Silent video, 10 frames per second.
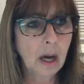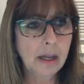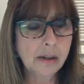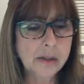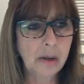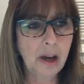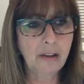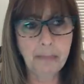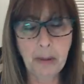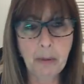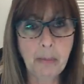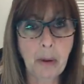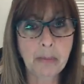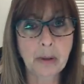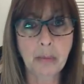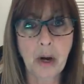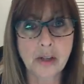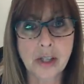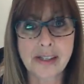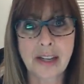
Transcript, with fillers: I also have paper pumpkin projects